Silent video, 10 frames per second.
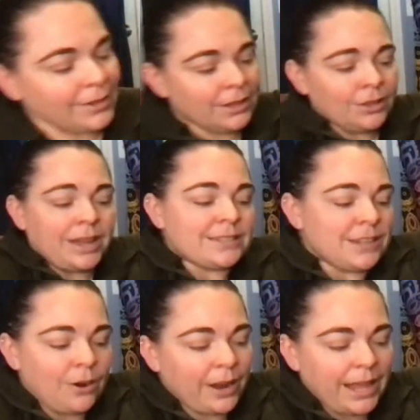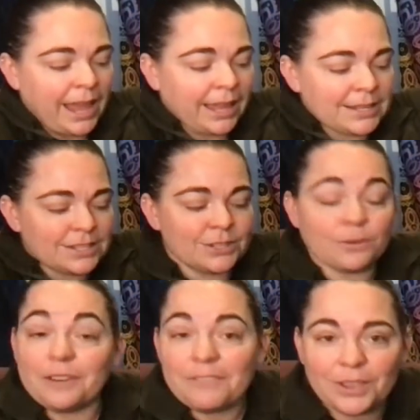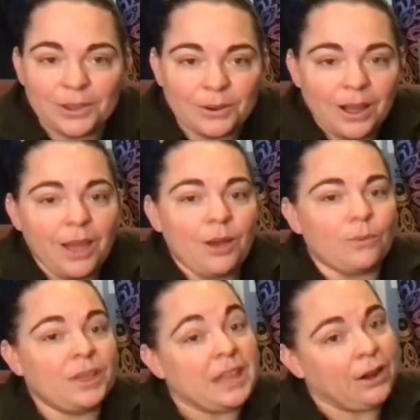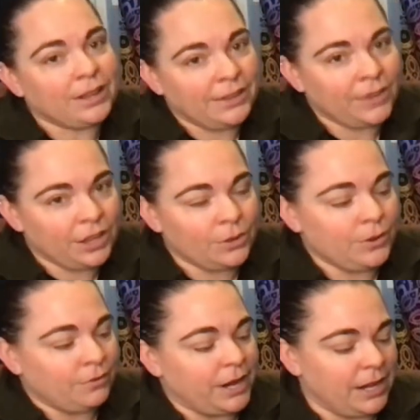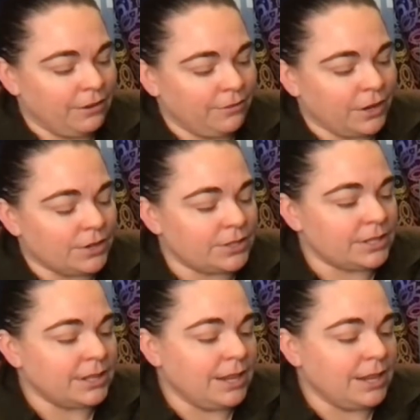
You guys know I can't do a review without giving you a reading first.